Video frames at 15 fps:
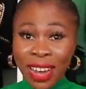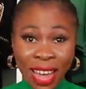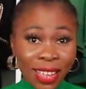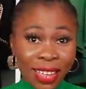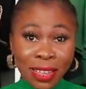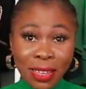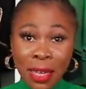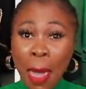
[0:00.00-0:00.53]

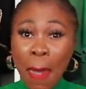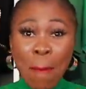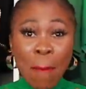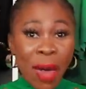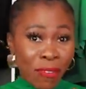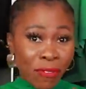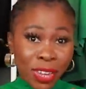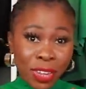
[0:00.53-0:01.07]
liking
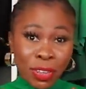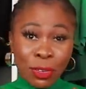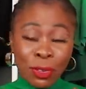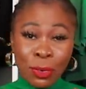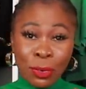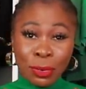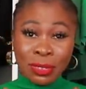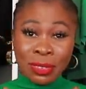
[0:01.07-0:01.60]
my
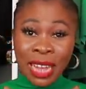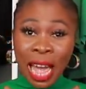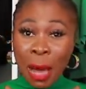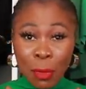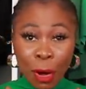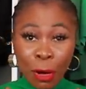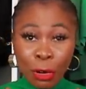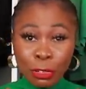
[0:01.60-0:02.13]
video
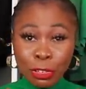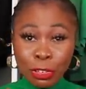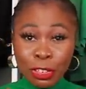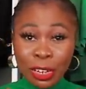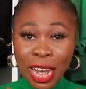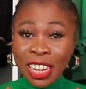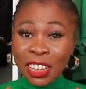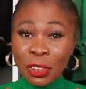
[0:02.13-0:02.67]
that
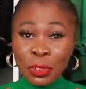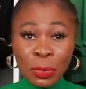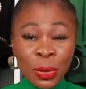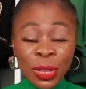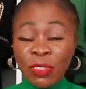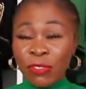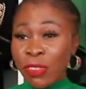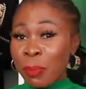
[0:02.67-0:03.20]
much i don't
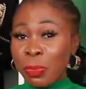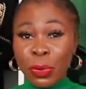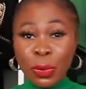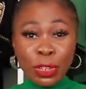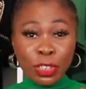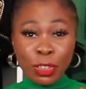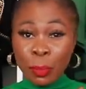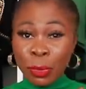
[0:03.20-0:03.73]
know if i'm
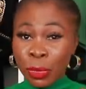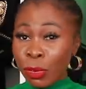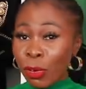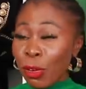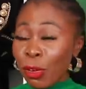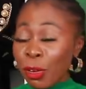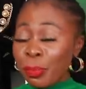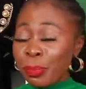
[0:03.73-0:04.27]
doing something
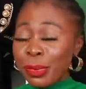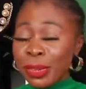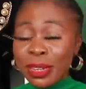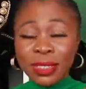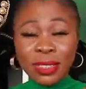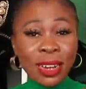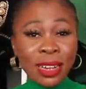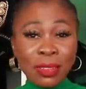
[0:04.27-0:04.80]
wrong
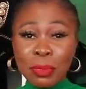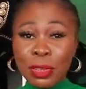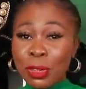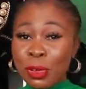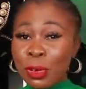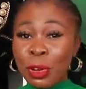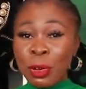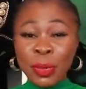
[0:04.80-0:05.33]
please let me
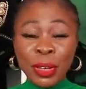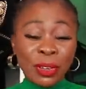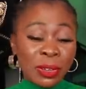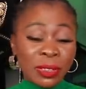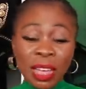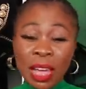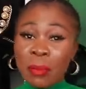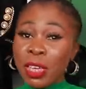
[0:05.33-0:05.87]
know
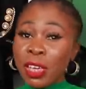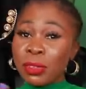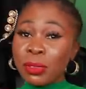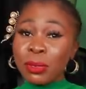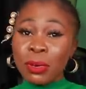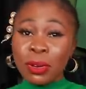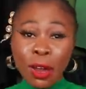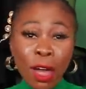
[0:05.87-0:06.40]
because i'm here
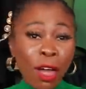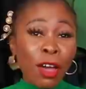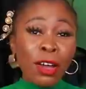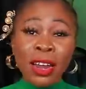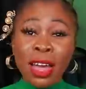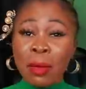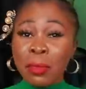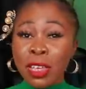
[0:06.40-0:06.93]
to
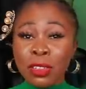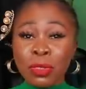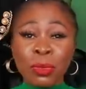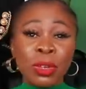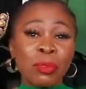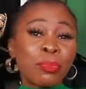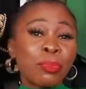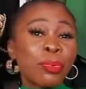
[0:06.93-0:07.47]
learn i'm here to
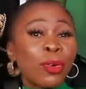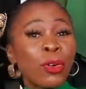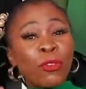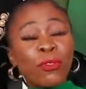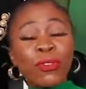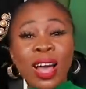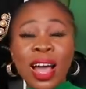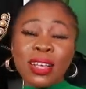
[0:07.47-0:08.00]

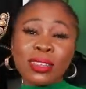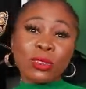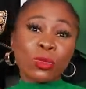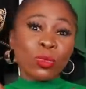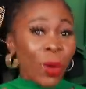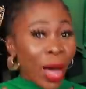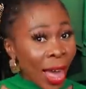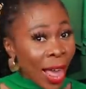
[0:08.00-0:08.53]
improve
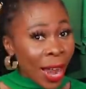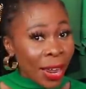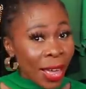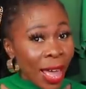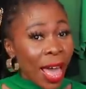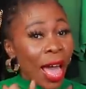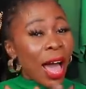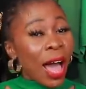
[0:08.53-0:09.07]
as well
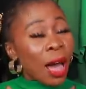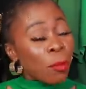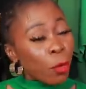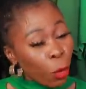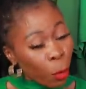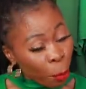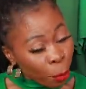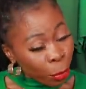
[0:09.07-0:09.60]
i'm
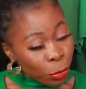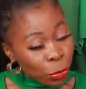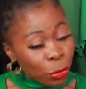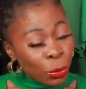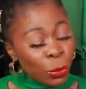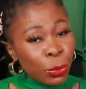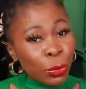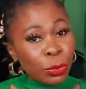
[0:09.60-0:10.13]
humble
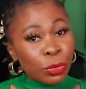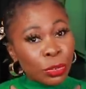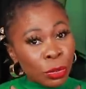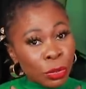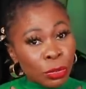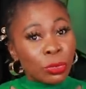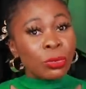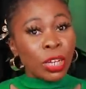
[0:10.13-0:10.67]
to you
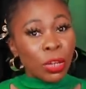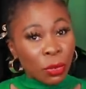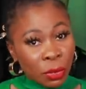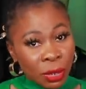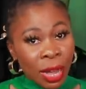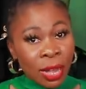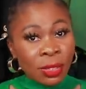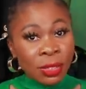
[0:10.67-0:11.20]
know to
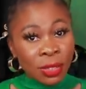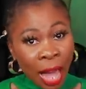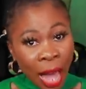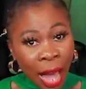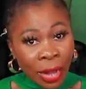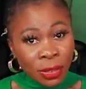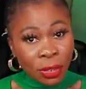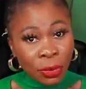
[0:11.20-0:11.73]
recognize
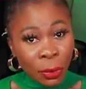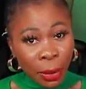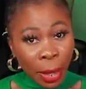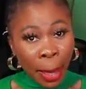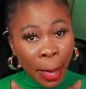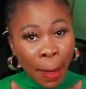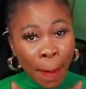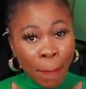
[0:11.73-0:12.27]
that
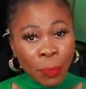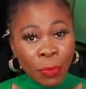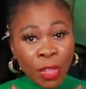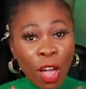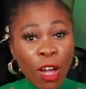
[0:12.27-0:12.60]
okay